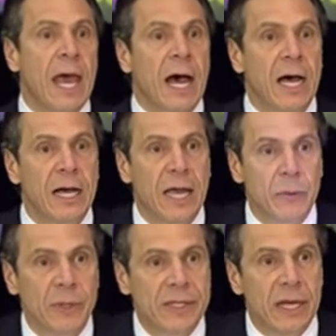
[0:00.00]

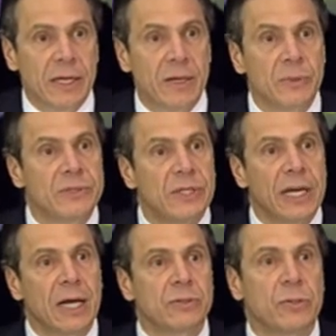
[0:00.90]
And we did, and we set
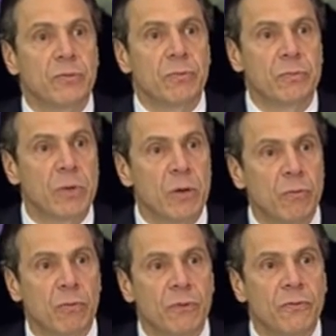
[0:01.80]
out to
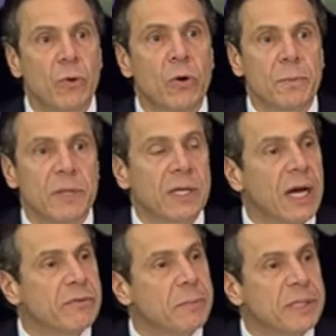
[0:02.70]
reform the
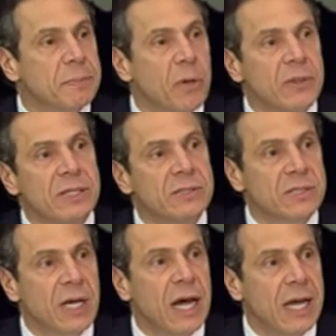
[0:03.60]
government both
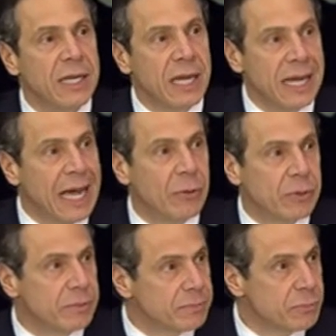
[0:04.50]
inside and out.
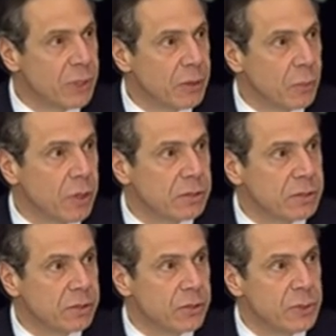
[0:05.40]
We had work
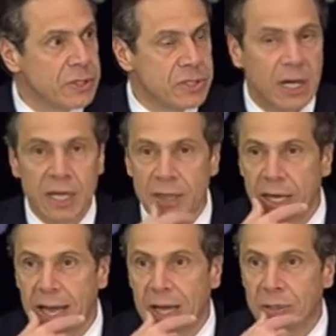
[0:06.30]
to do inside
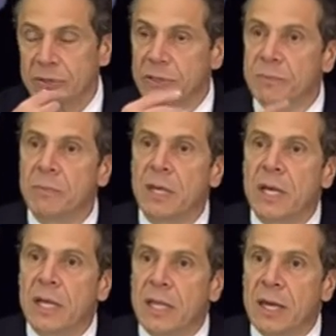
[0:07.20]
the House.
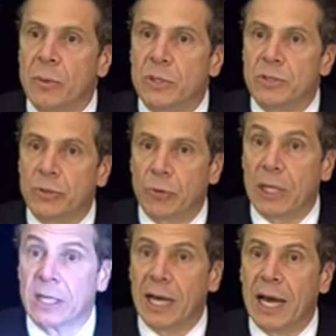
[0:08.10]
There was
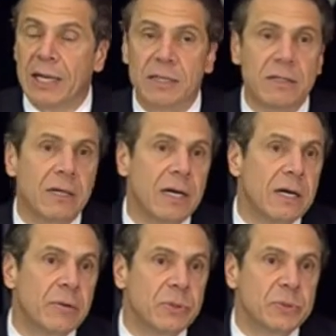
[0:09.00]
gridlock,
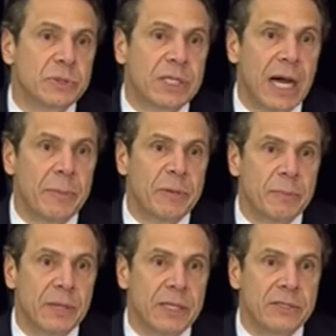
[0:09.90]
which was
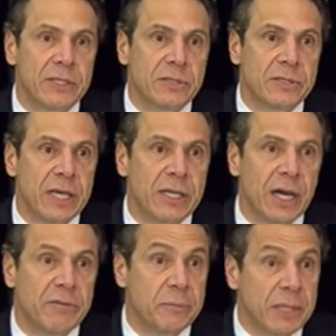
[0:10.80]
commonplace in the state
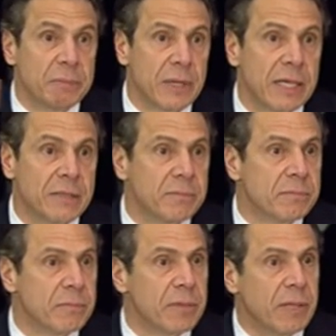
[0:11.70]
government, like
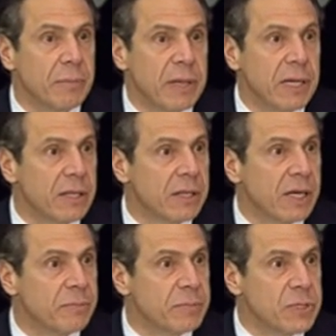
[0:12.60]
in many other
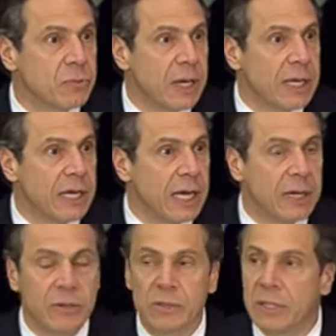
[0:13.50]
governments right now.